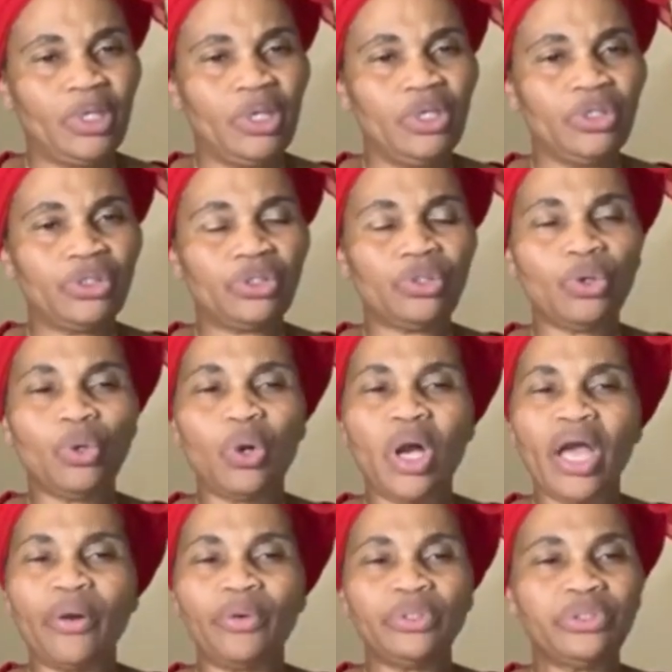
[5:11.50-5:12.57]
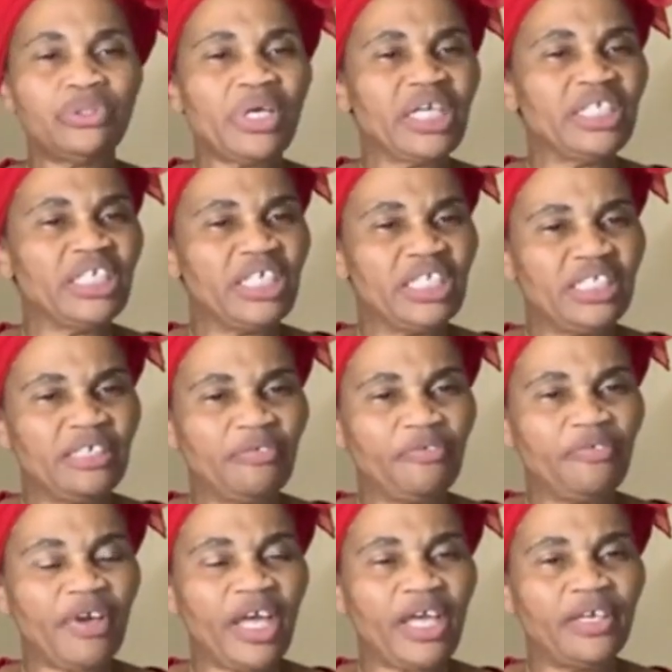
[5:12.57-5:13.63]
So I want to
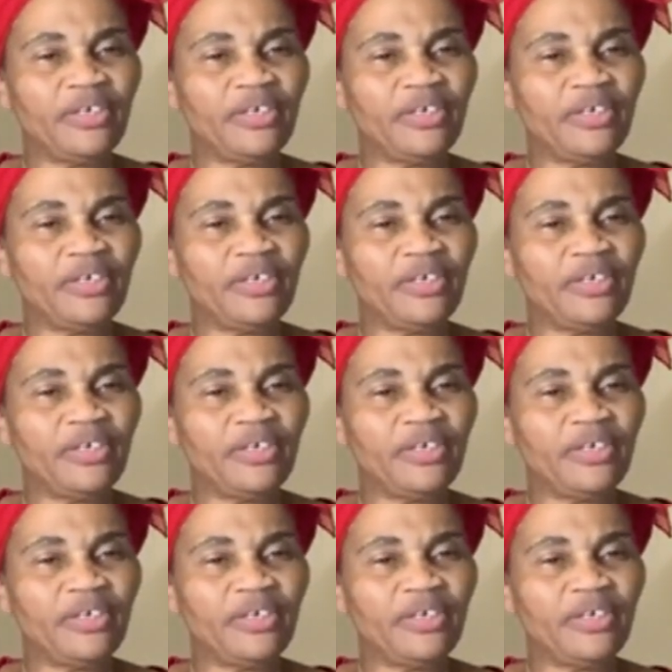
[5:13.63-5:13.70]
identify